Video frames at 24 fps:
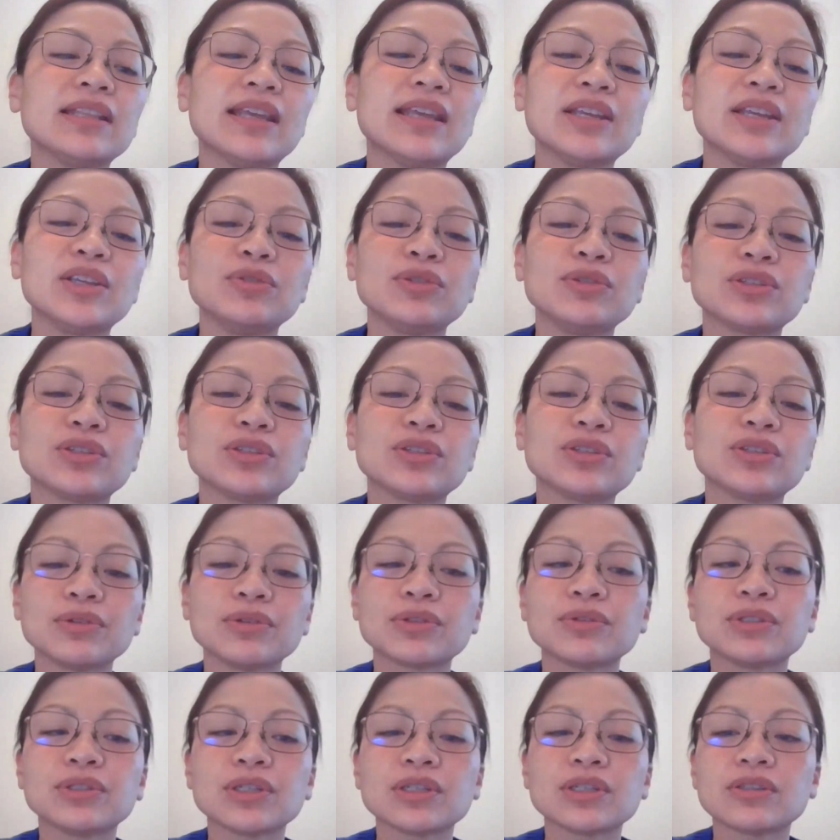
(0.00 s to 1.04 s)
that you should
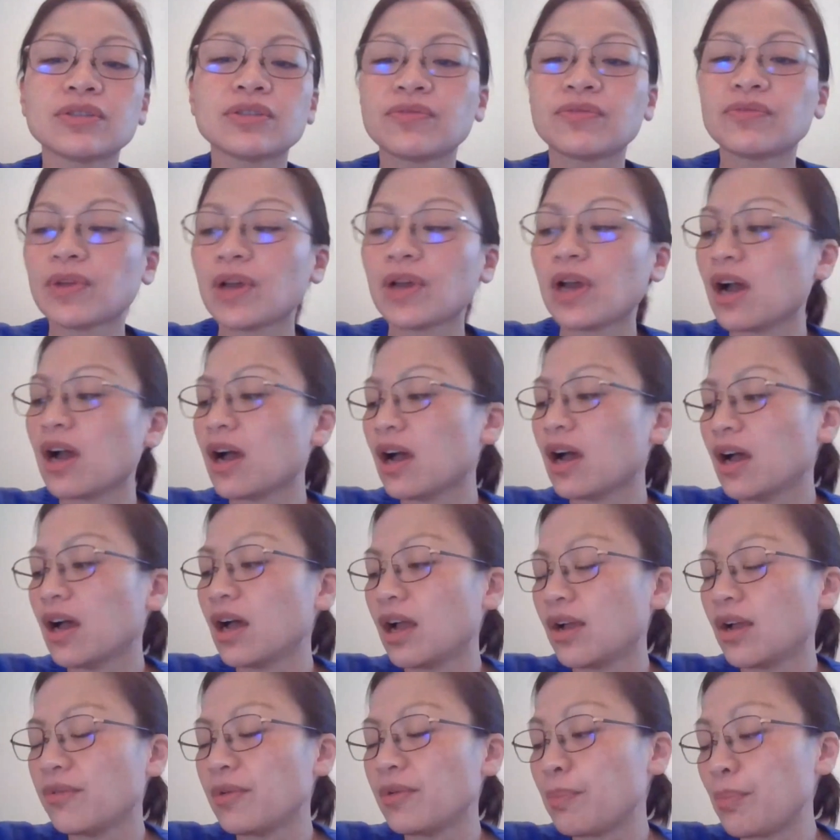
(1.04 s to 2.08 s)
also just
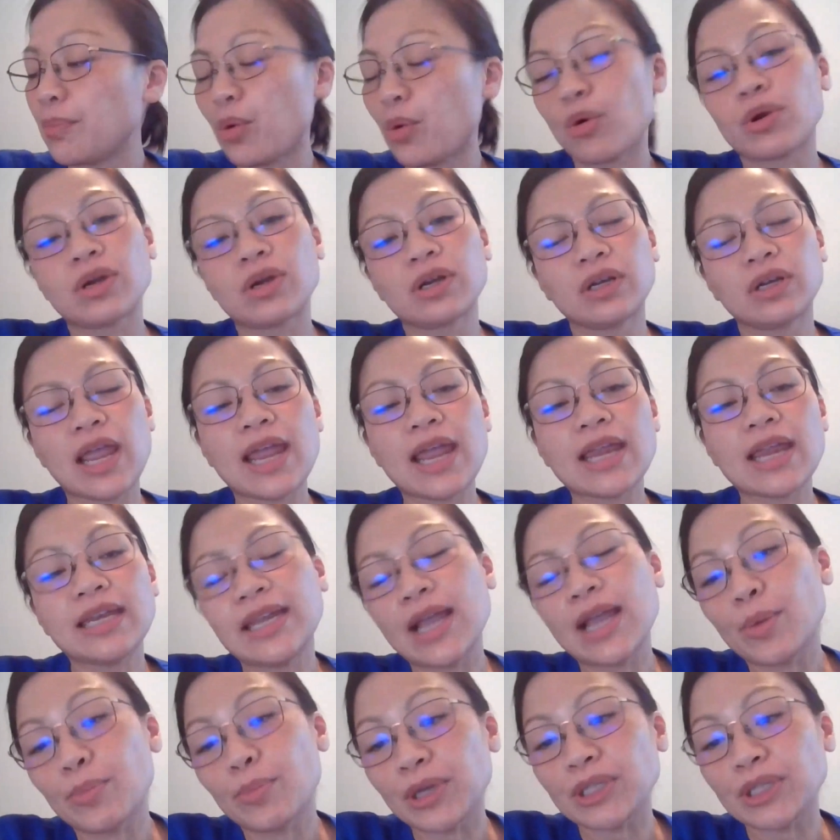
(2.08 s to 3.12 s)
report any
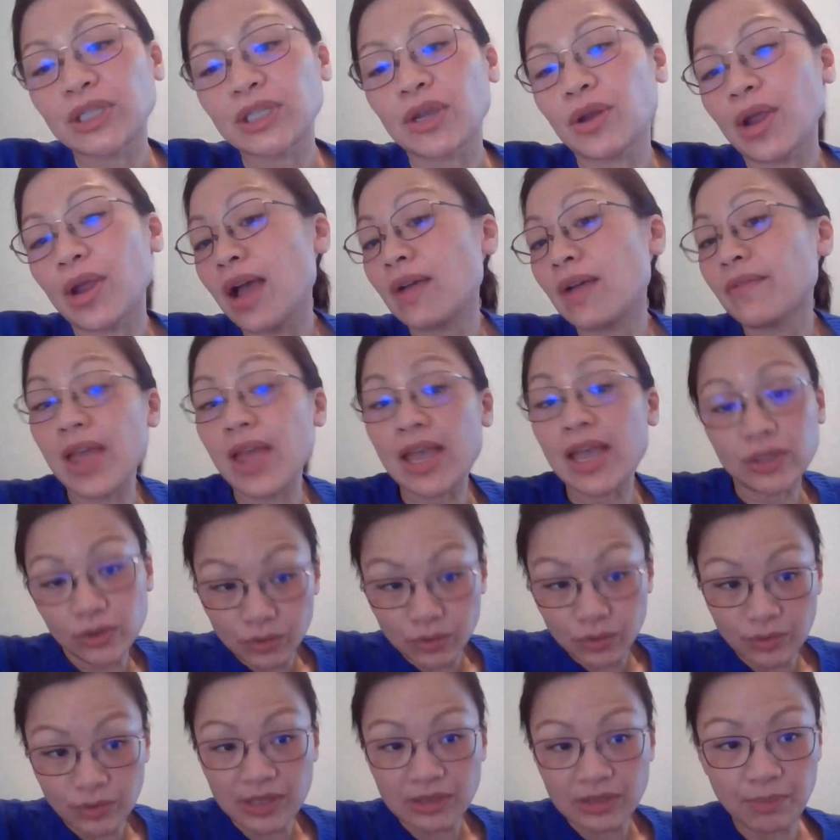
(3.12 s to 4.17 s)
outbreak that you have as
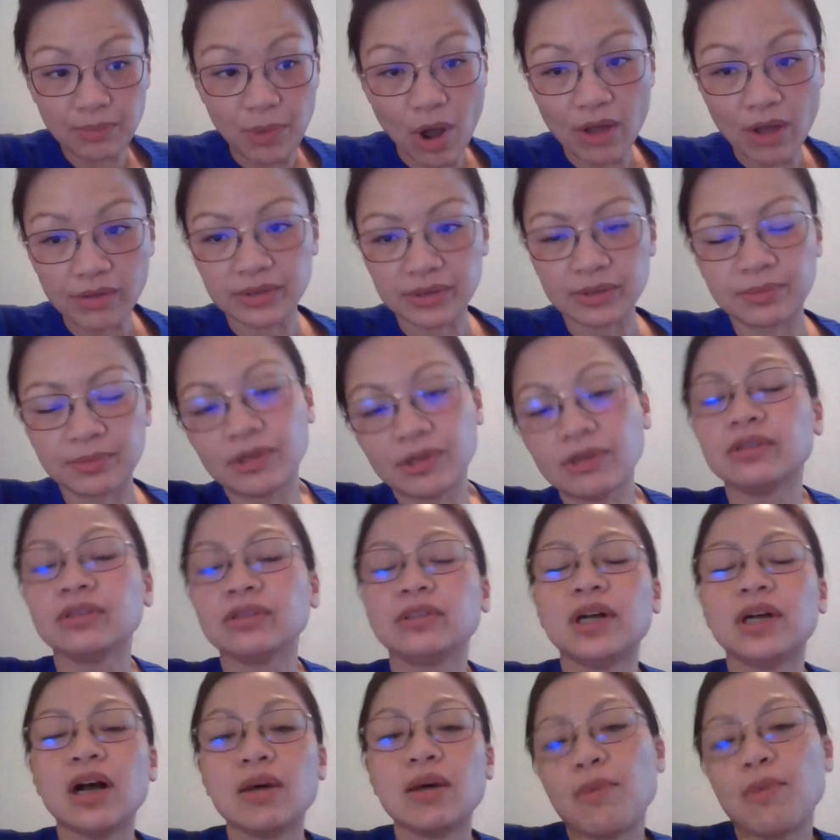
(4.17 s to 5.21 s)
soon as
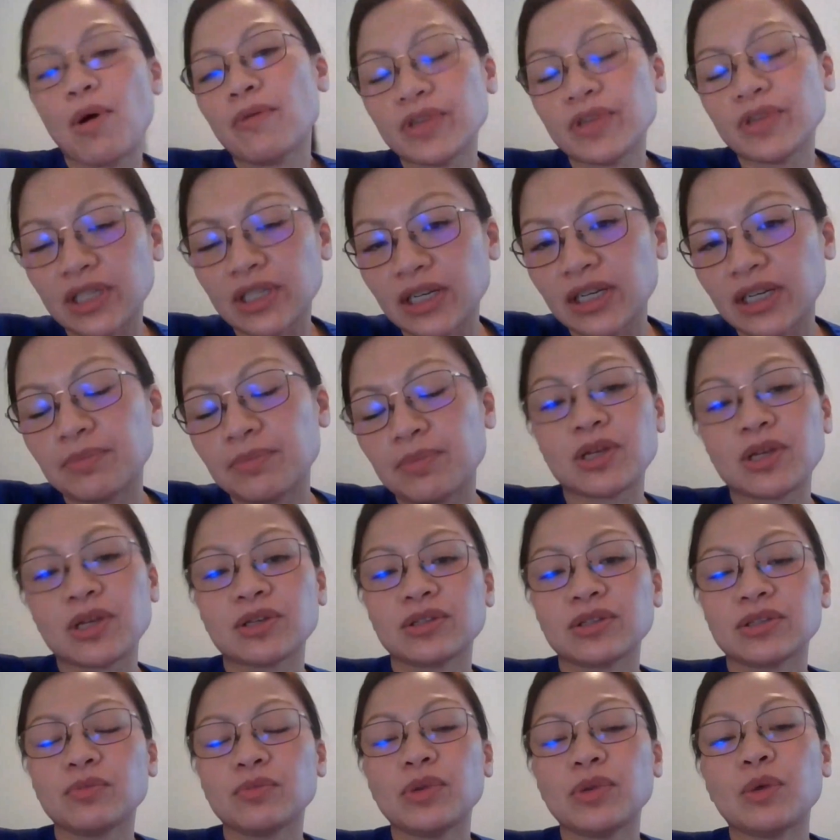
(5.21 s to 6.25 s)
possible. Obviously,
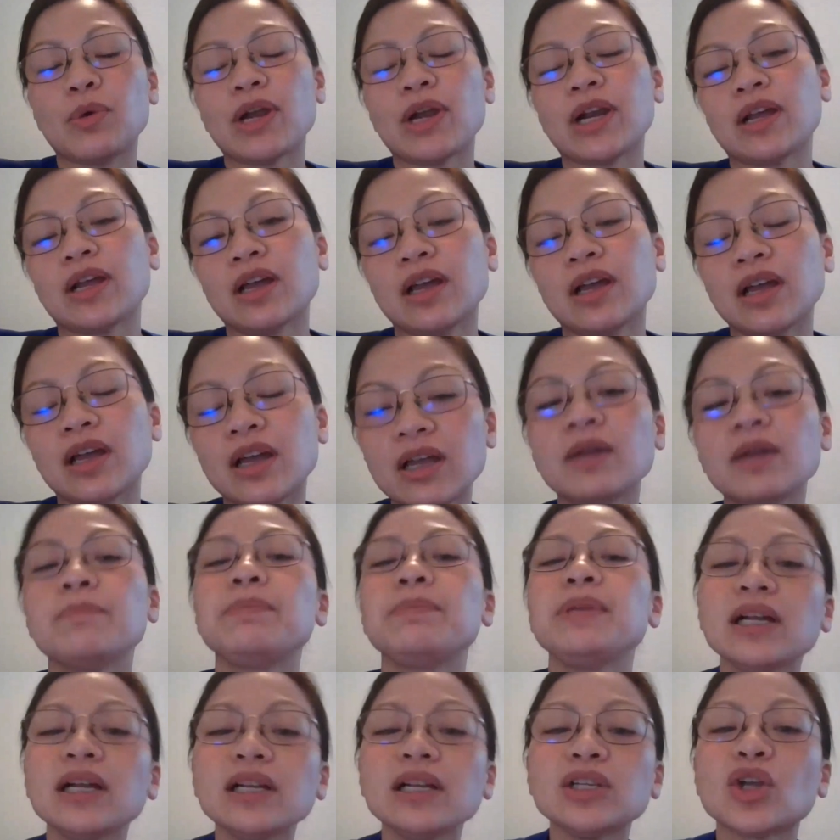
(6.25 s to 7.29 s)
because we want to
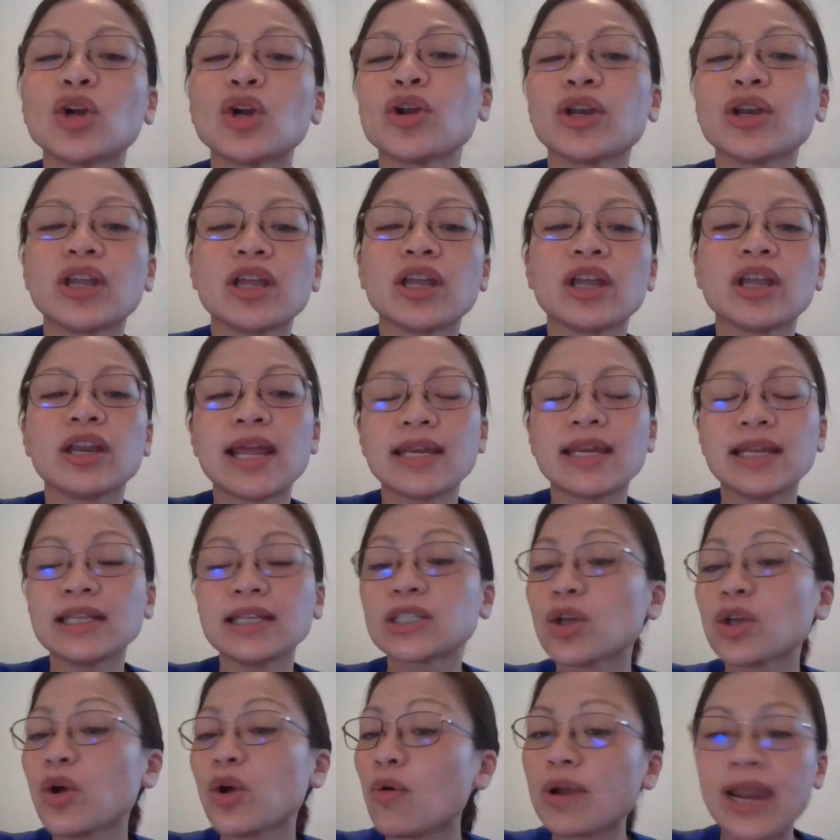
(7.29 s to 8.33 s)
be alerted, and it's
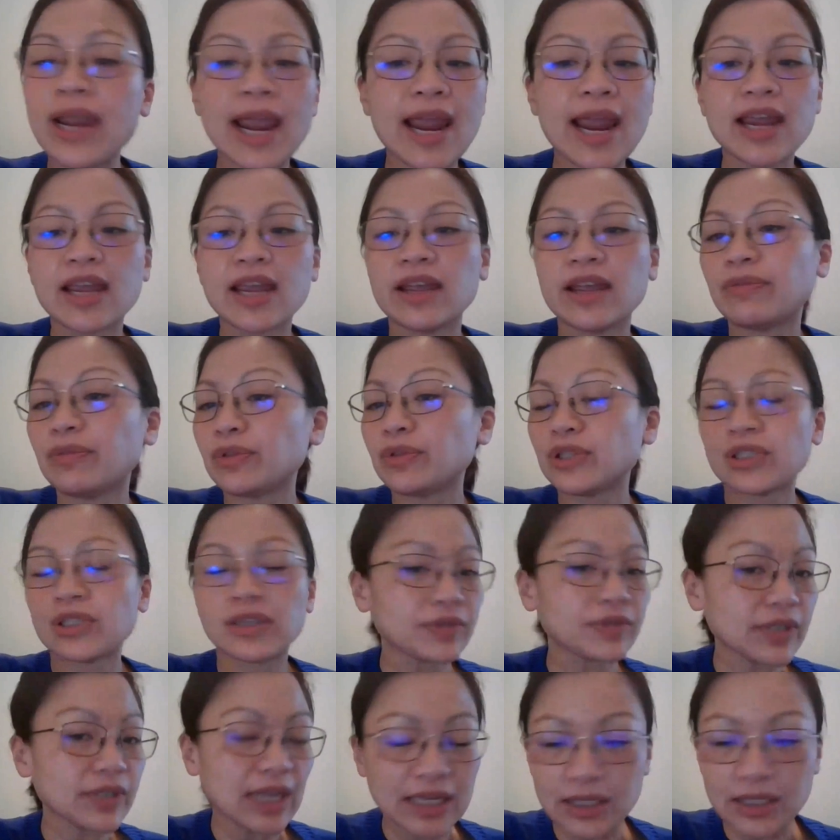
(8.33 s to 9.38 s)
okay if you just have
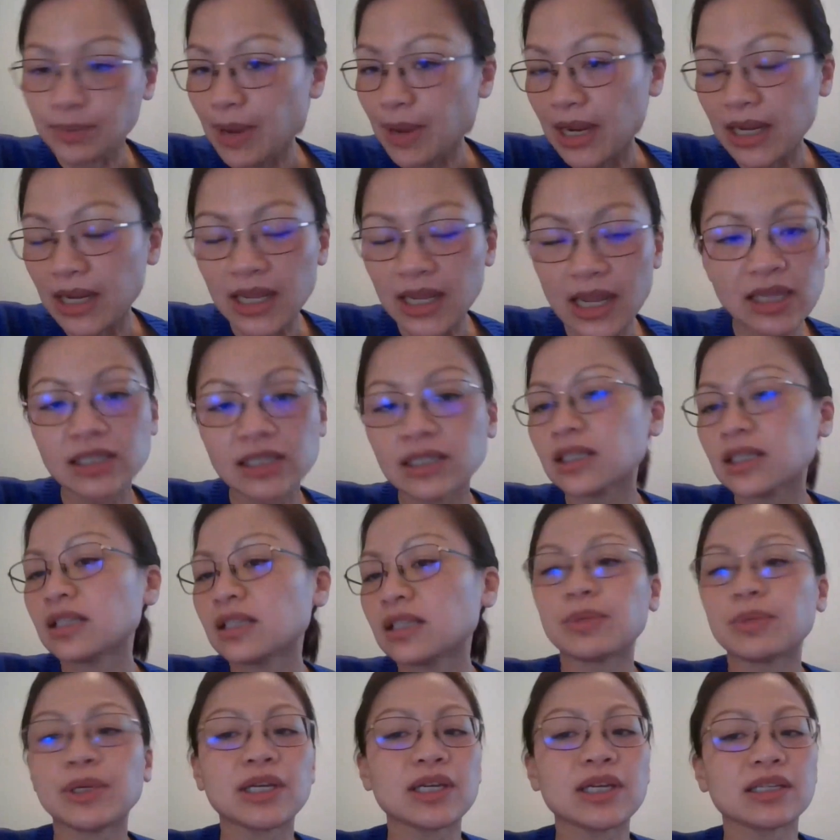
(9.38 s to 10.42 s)
suspect cases,
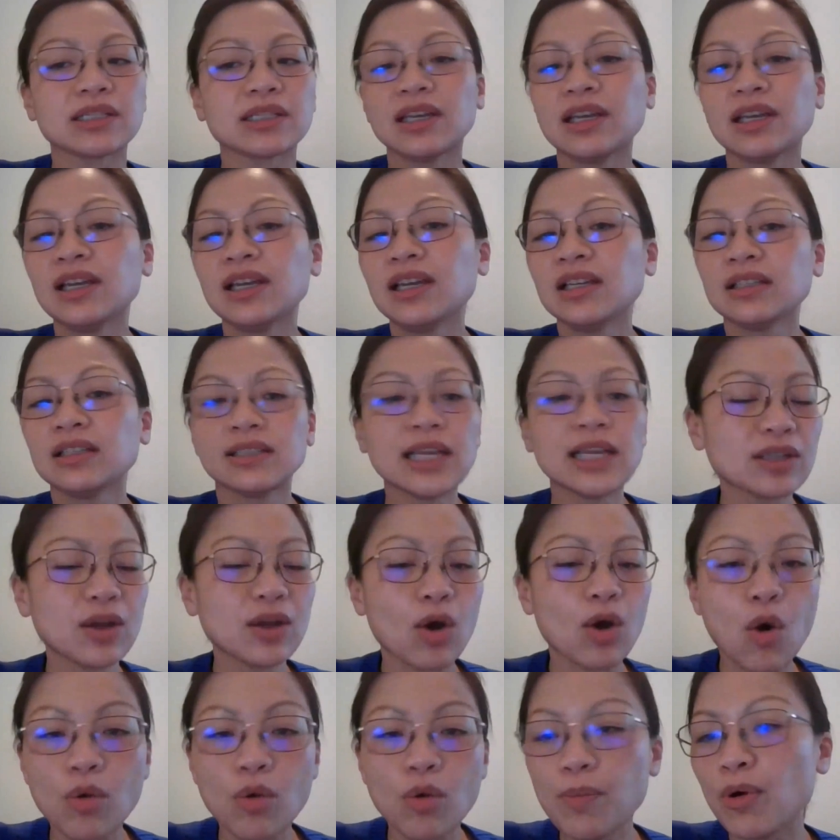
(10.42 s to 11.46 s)
because that's the
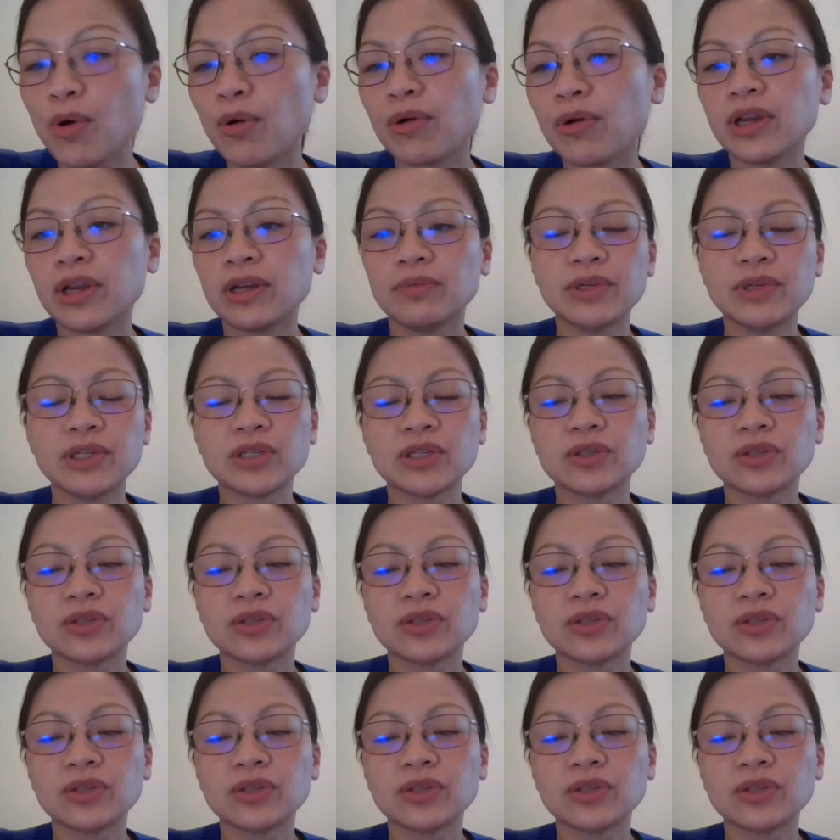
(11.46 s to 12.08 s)
whole point.